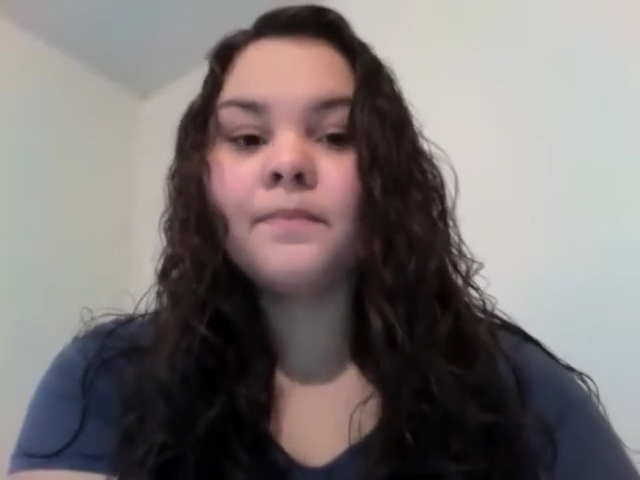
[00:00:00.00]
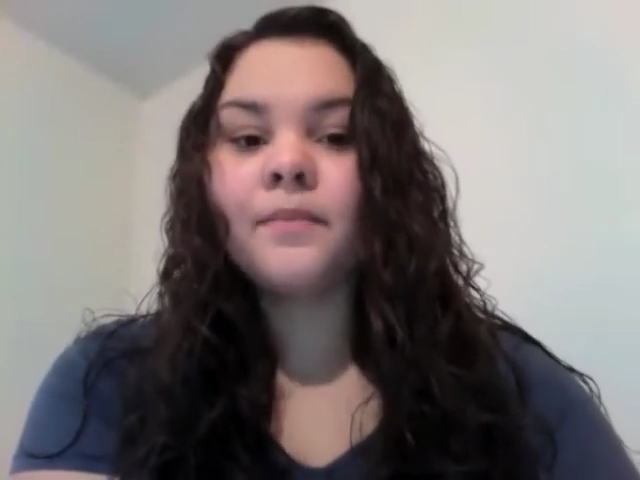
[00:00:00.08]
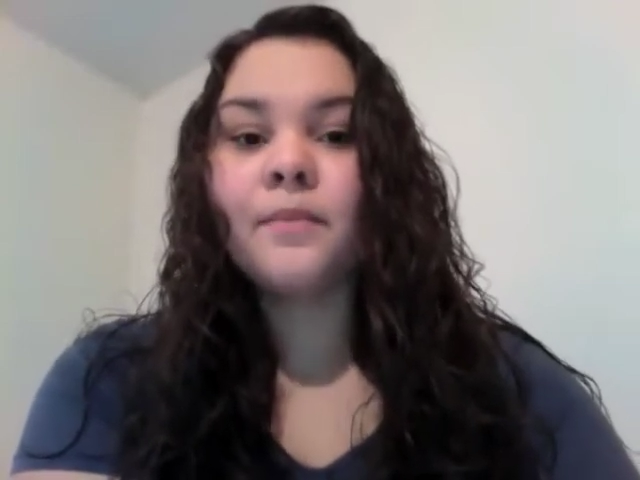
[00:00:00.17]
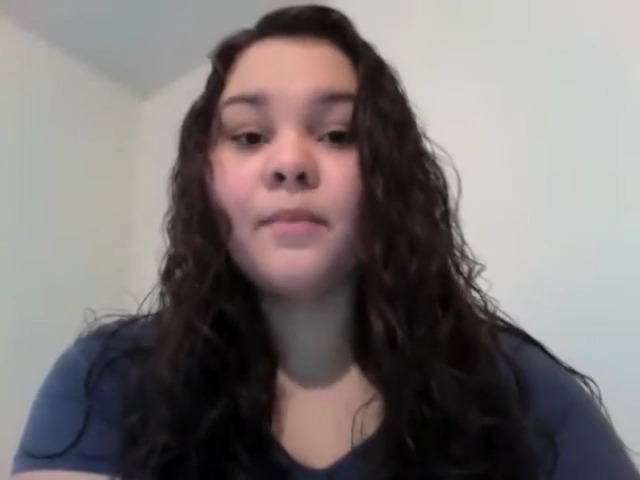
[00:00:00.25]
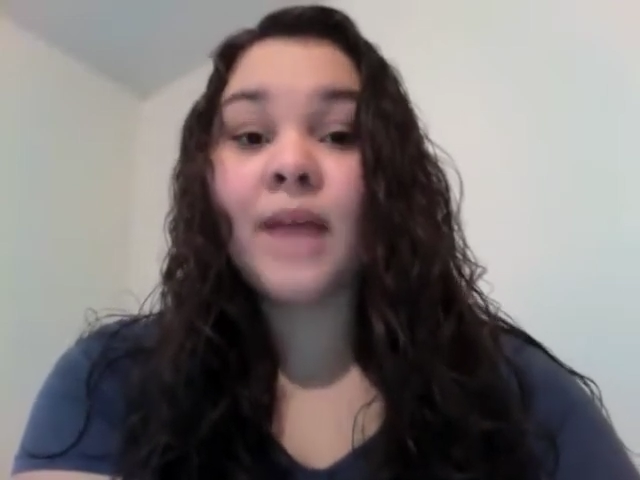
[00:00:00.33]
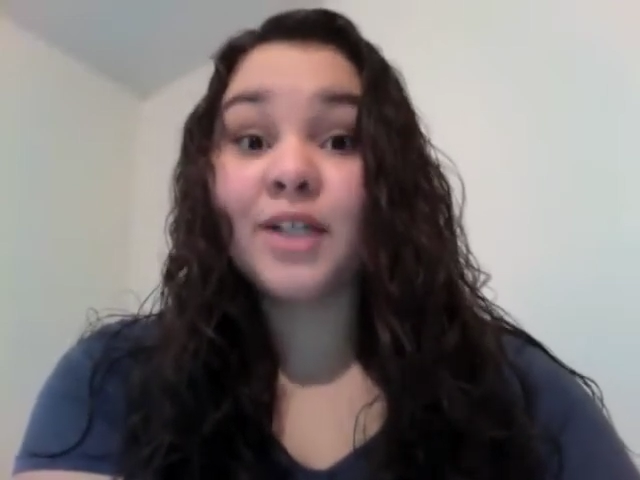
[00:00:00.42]

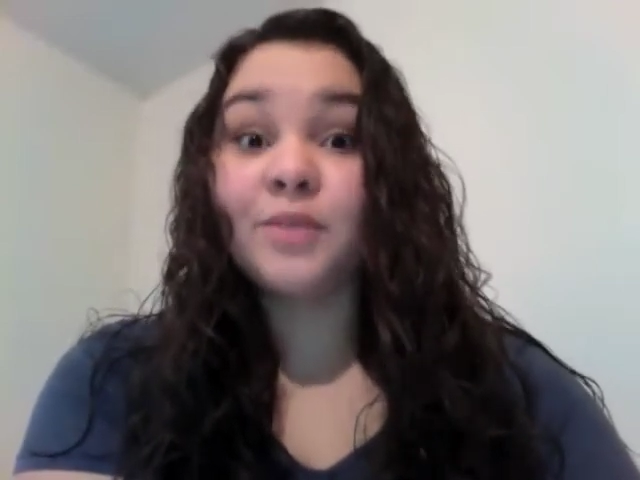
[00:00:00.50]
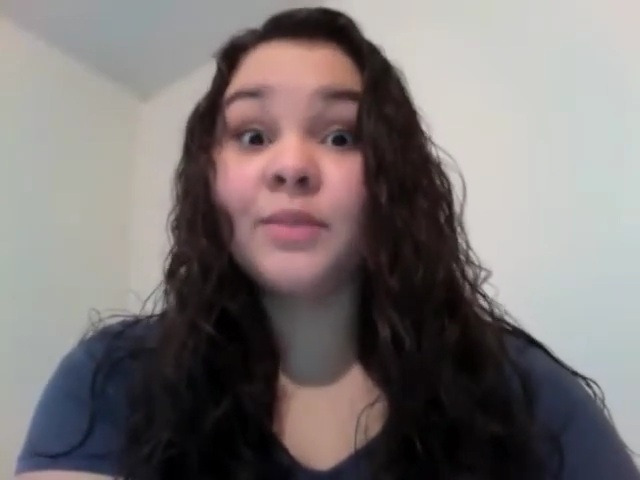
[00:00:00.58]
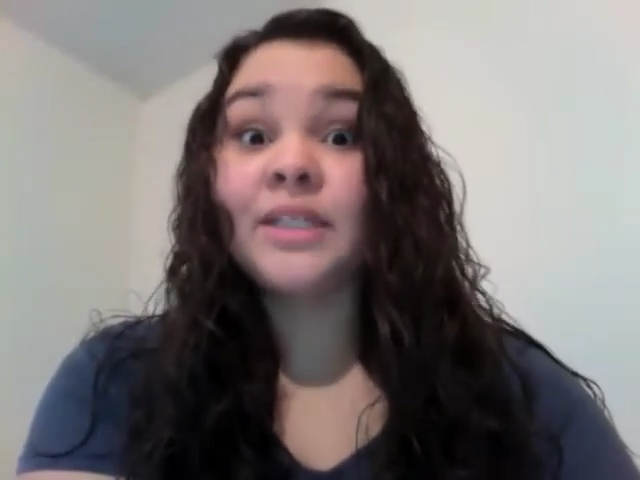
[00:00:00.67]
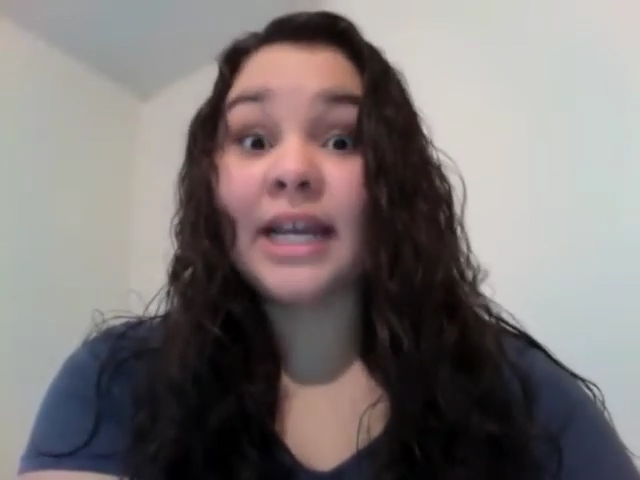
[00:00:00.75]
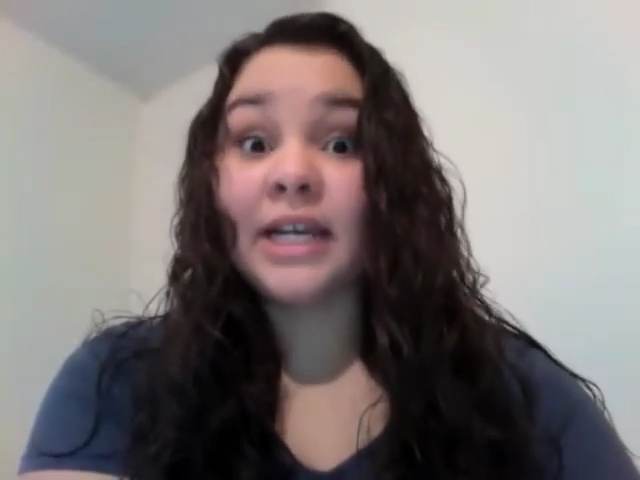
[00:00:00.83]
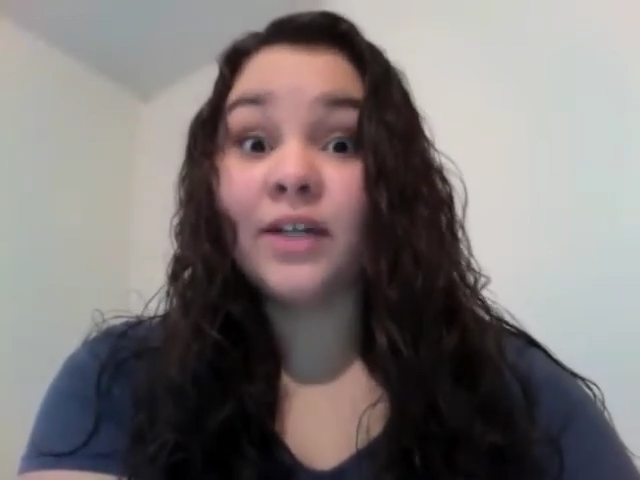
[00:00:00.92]
Mashed
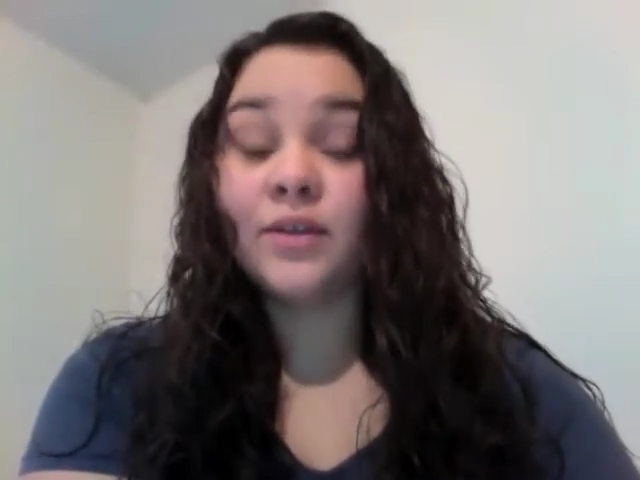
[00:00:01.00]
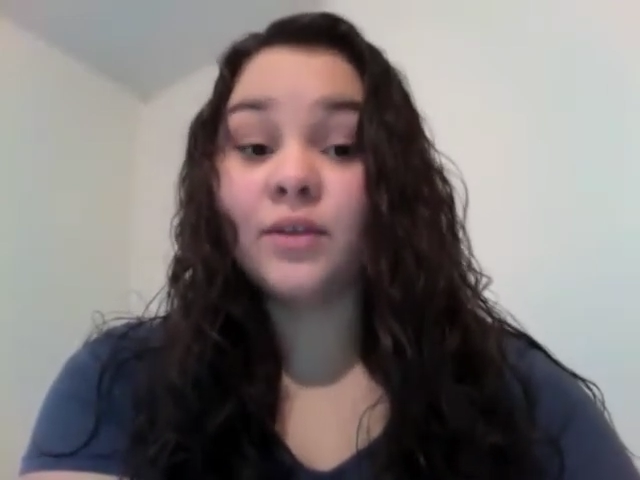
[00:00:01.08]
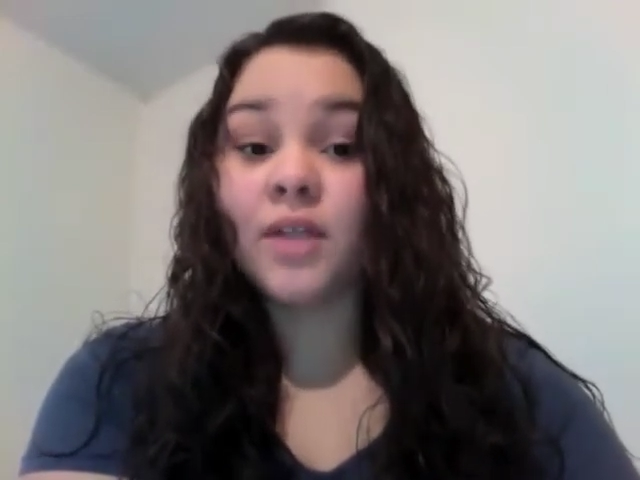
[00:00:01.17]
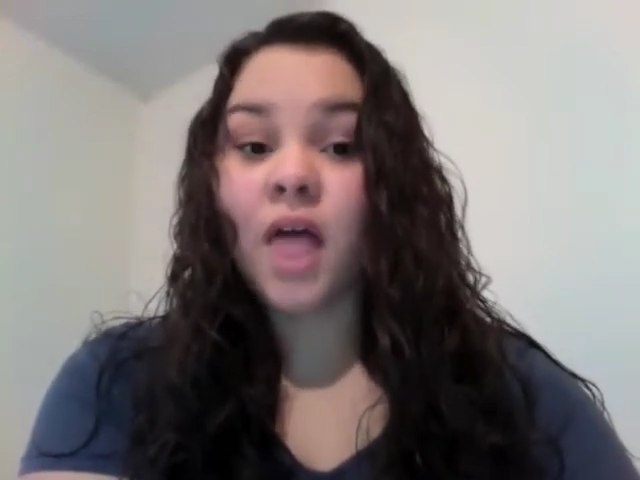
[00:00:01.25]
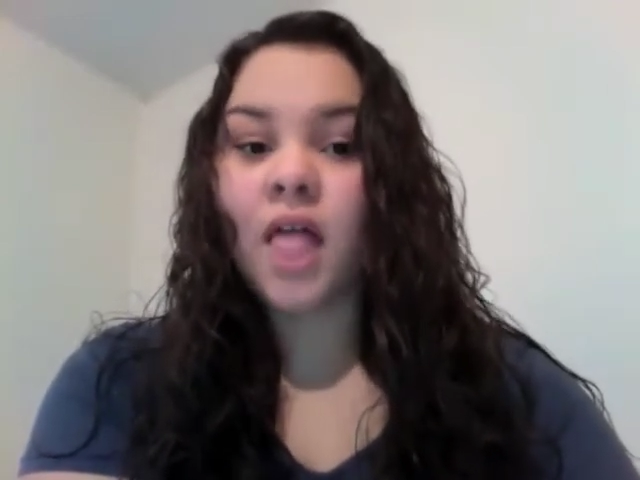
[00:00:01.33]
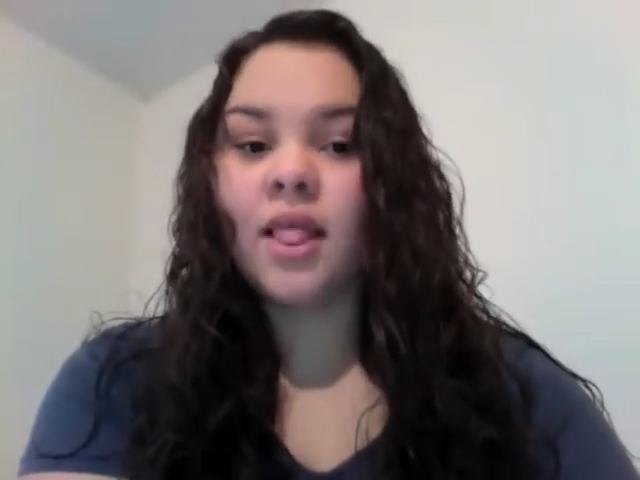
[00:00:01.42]

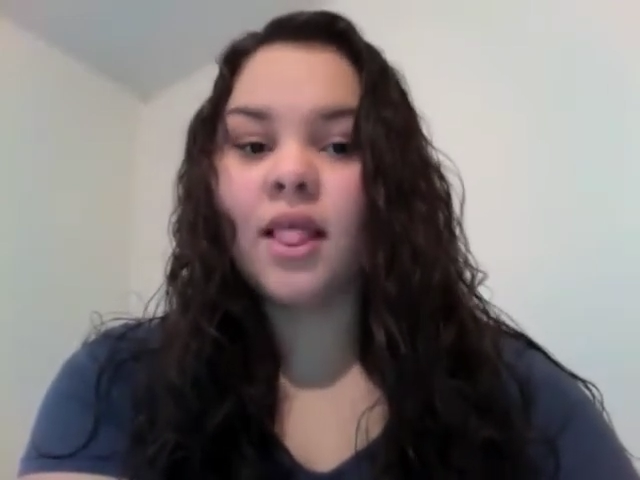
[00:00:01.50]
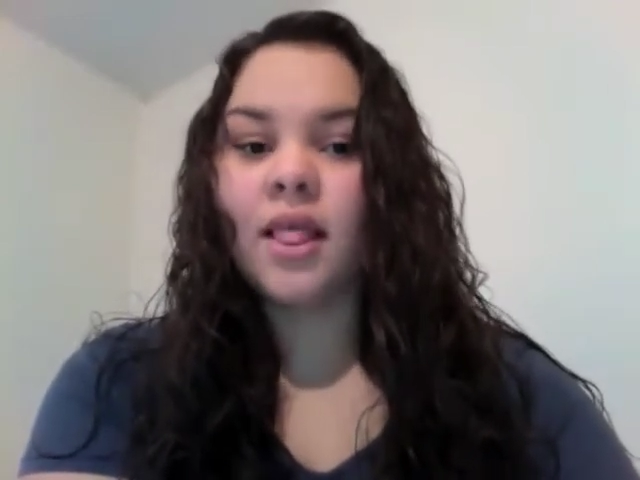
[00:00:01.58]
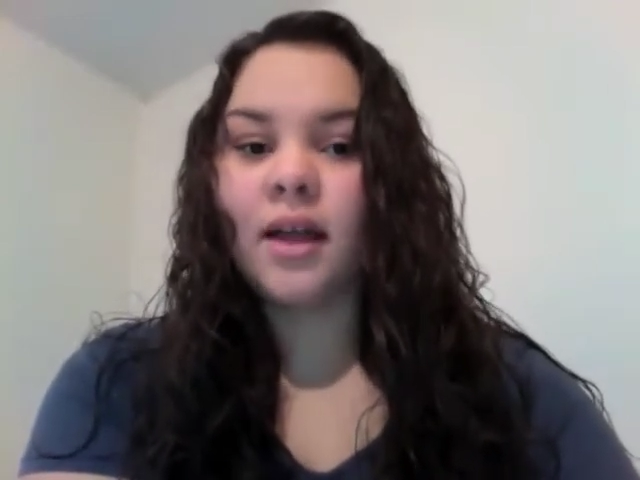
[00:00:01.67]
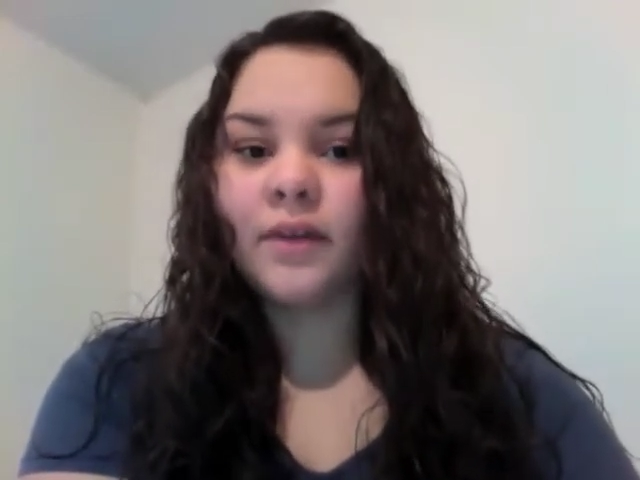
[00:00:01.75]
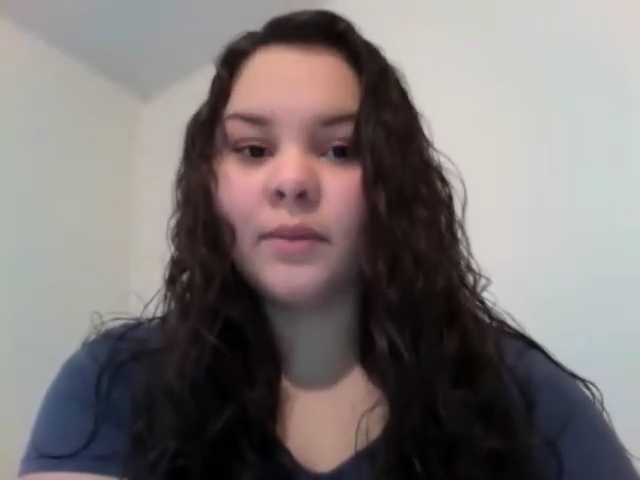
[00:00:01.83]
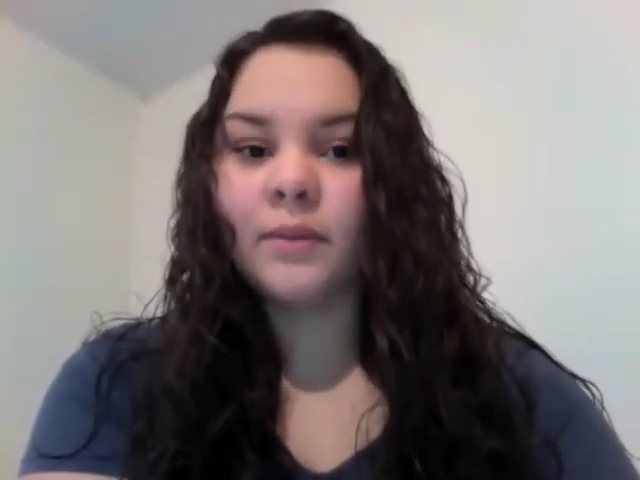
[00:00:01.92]
potatoes.
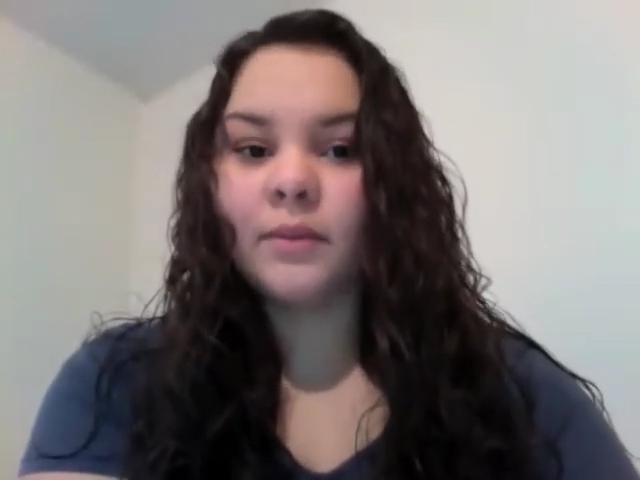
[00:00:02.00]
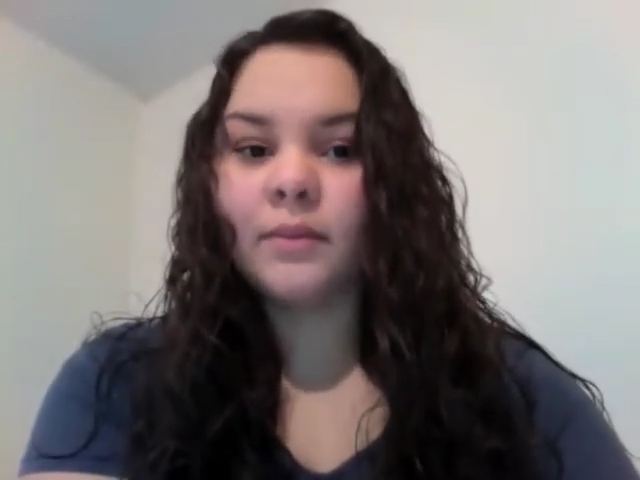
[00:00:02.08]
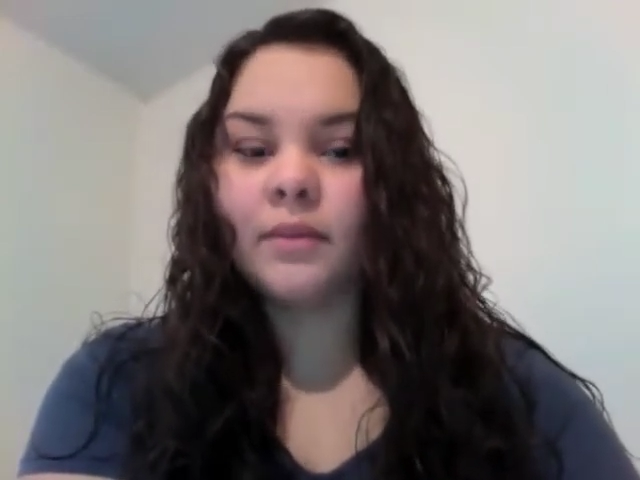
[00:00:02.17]
Love them.